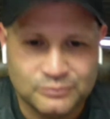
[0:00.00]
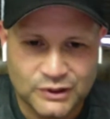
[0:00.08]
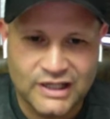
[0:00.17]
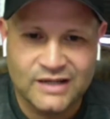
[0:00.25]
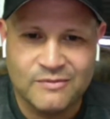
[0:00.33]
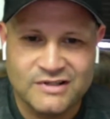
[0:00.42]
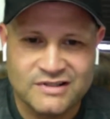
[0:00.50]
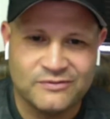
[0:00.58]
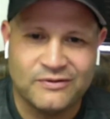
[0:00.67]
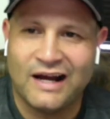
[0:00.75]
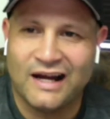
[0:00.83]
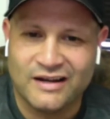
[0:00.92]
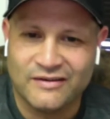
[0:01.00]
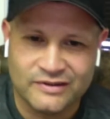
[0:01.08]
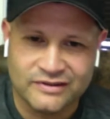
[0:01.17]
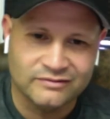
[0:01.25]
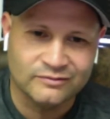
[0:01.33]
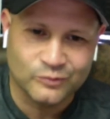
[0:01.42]
Played him as a 5
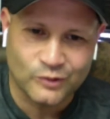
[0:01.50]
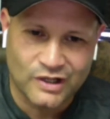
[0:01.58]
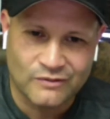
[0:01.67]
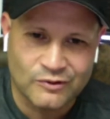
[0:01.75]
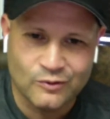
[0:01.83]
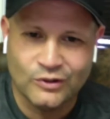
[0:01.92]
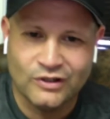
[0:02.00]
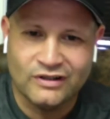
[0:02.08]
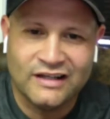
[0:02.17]
and whatever you wanted.